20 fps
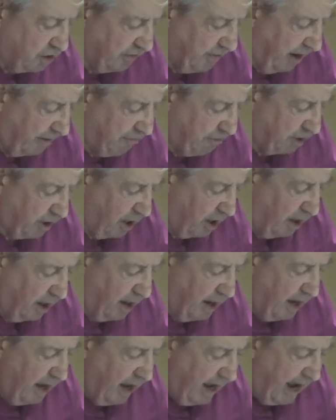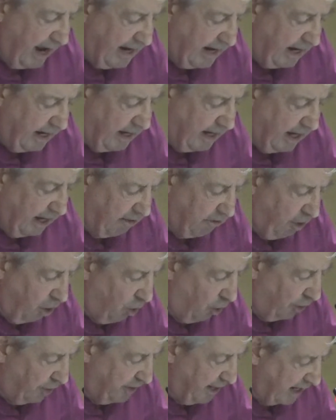of Africa any
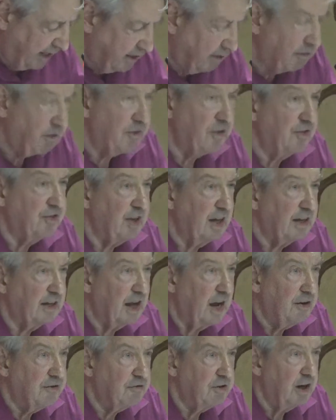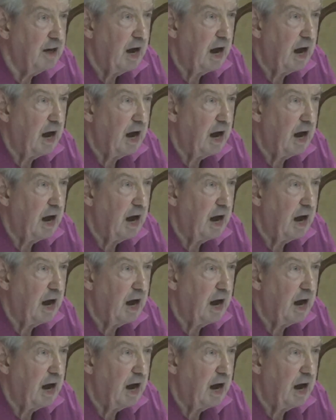Negro or native of the said country,